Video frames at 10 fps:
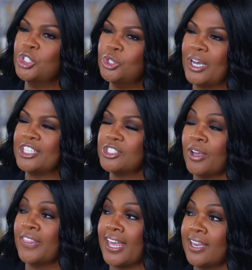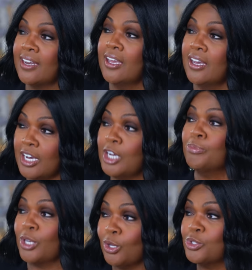knew I saw that
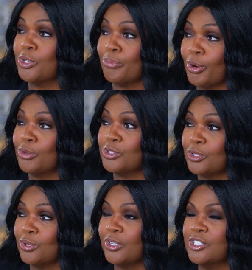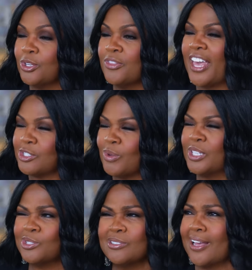up close and personal. Mm-hmm. And so mm-hmm. that's why
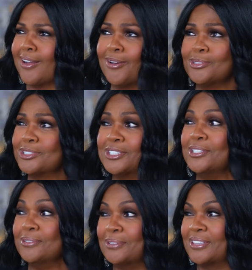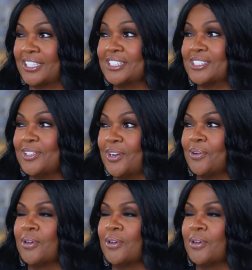she was like, oh, she don't want this, you know.